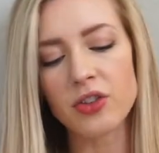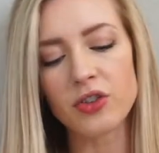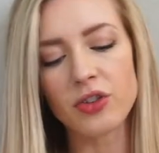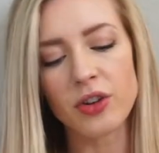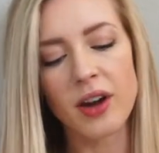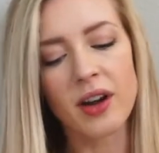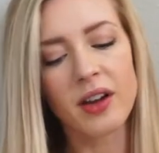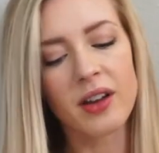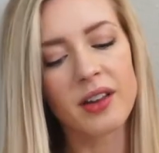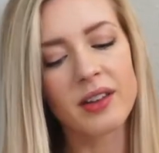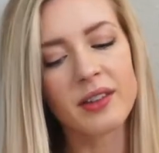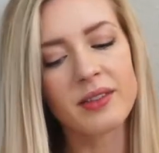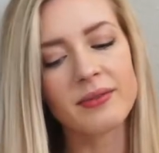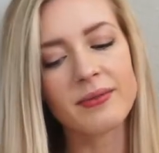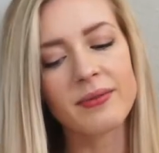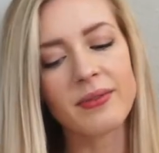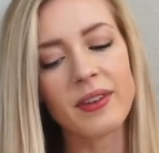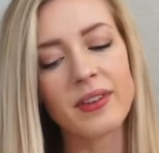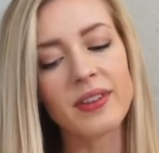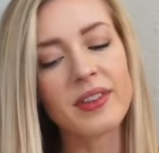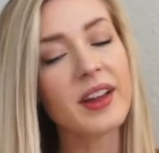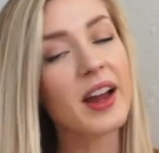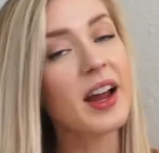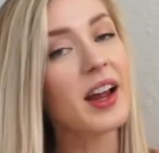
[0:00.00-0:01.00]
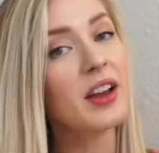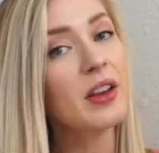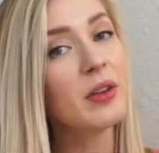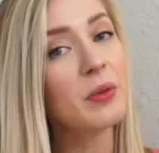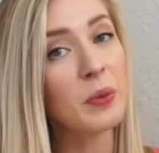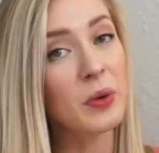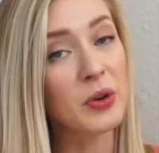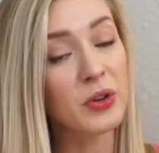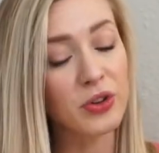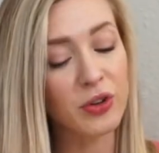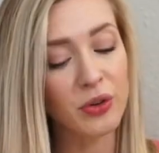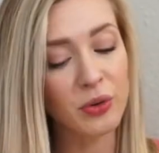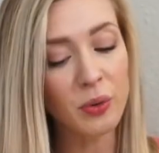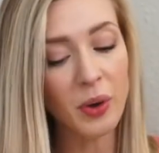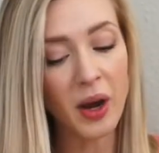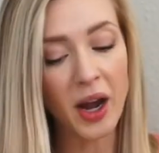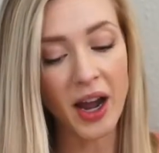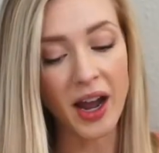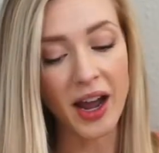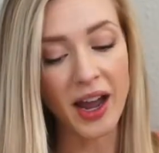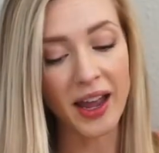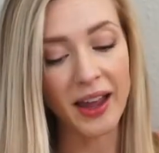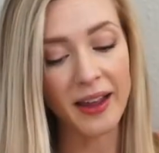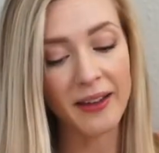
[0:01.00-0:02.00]
truck. The sides were too
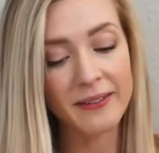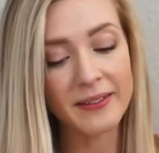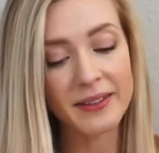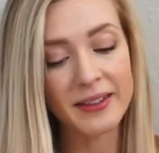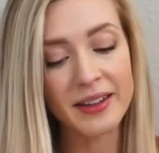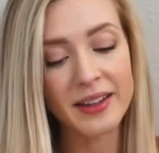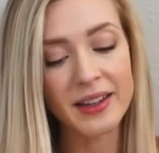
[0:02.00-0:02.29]
high.